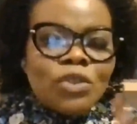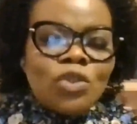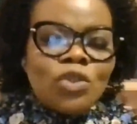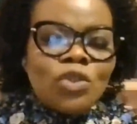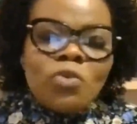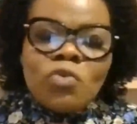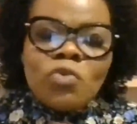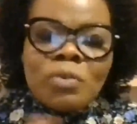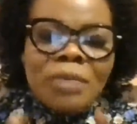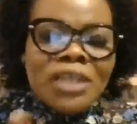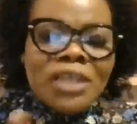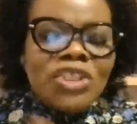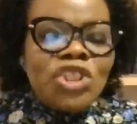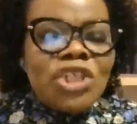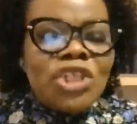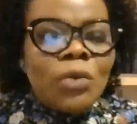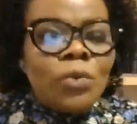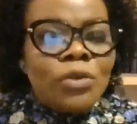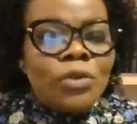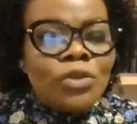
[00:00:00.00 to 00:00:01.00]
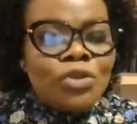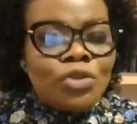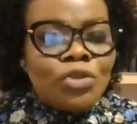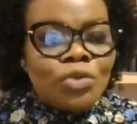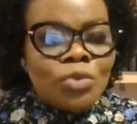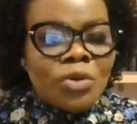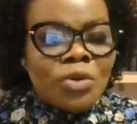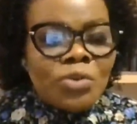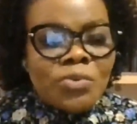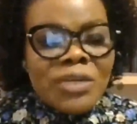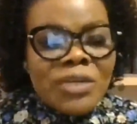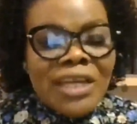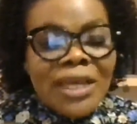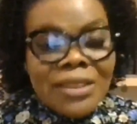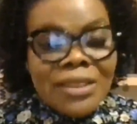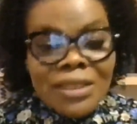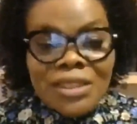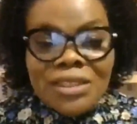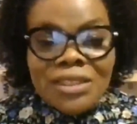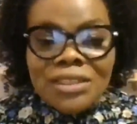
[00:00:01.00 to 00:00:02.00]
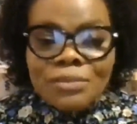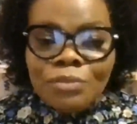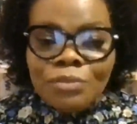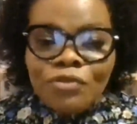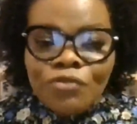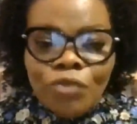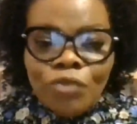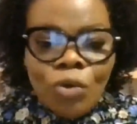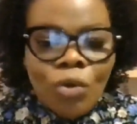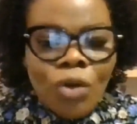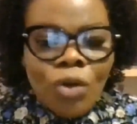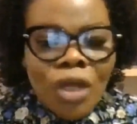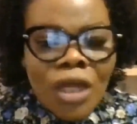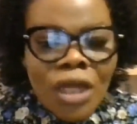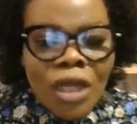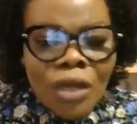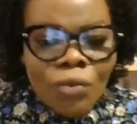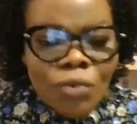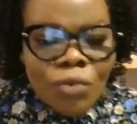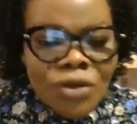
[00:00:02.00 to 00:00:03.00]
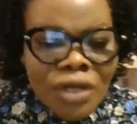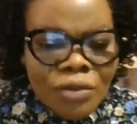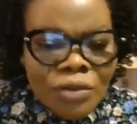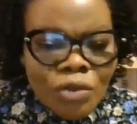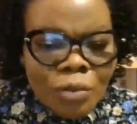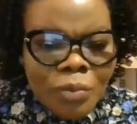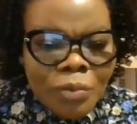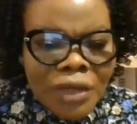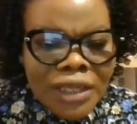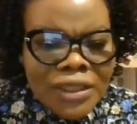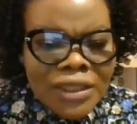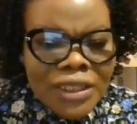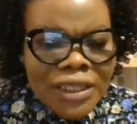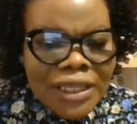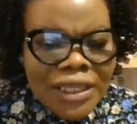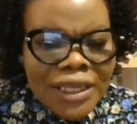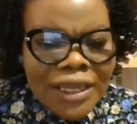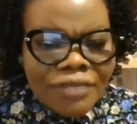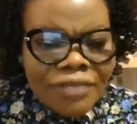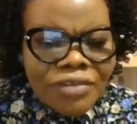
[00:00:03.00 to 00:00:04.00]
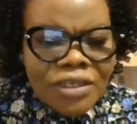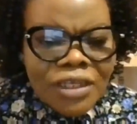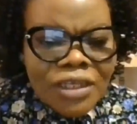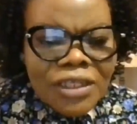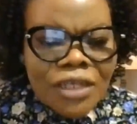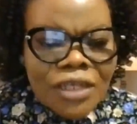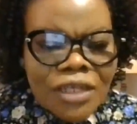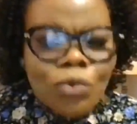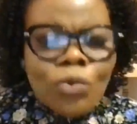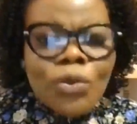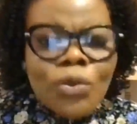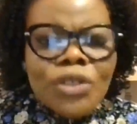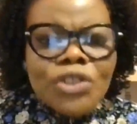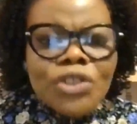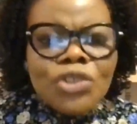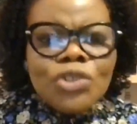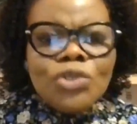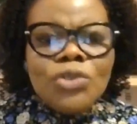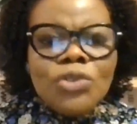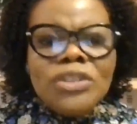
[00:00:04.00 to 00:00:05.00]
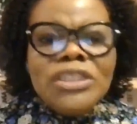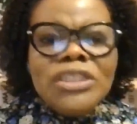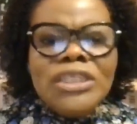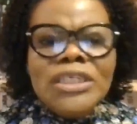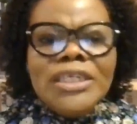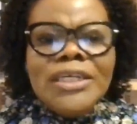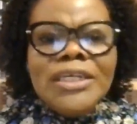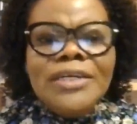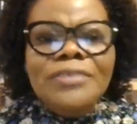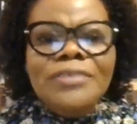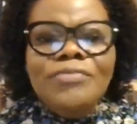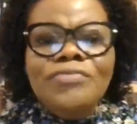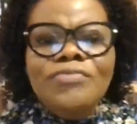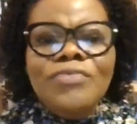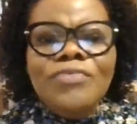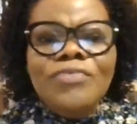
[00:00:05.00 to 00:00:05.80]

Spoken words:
So we might share 1 or 2 or 3 ethics before we round up. But I think I have another question here.